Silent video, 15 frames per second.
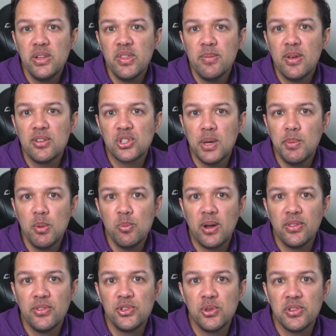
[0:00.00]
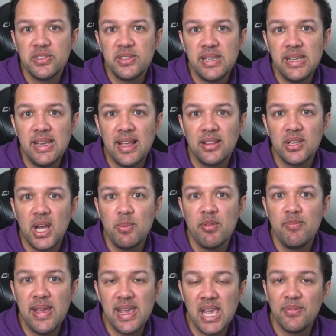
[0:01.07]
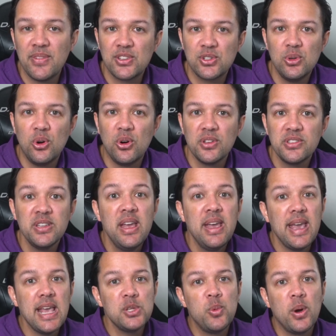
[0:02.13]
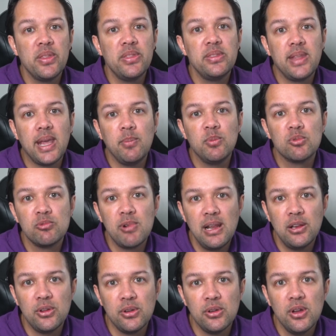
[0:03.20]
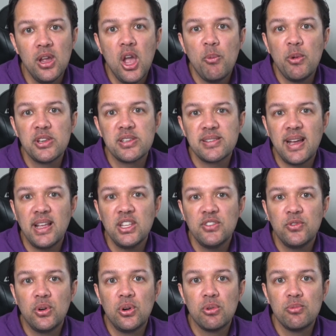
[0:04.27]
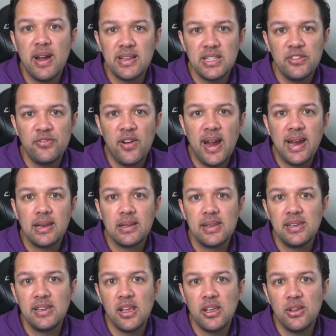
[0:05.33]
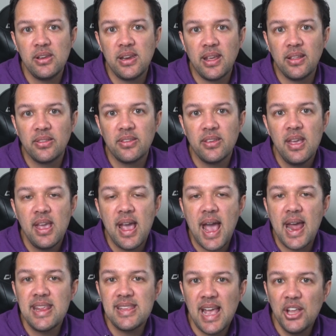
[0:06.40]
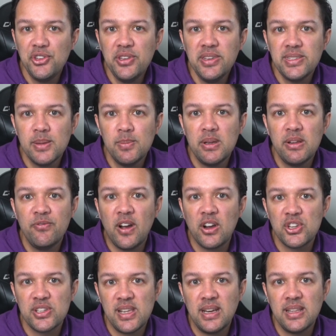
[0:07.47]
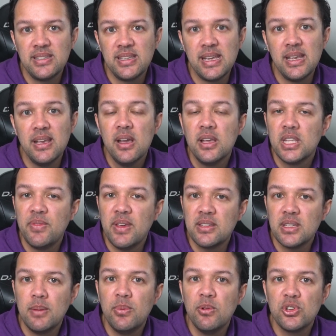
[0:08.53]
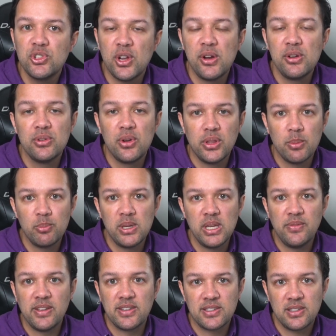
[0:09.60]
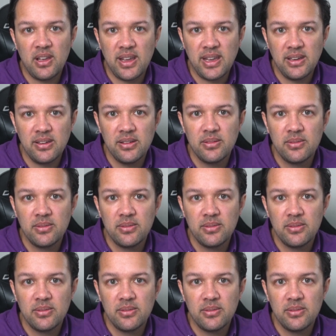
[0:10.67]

of the most common ones you'll see at time of making this course is one named ReLU, which stands for Rectified Linear Unit, and is actually similar in functionality to the example shown on the previous slide.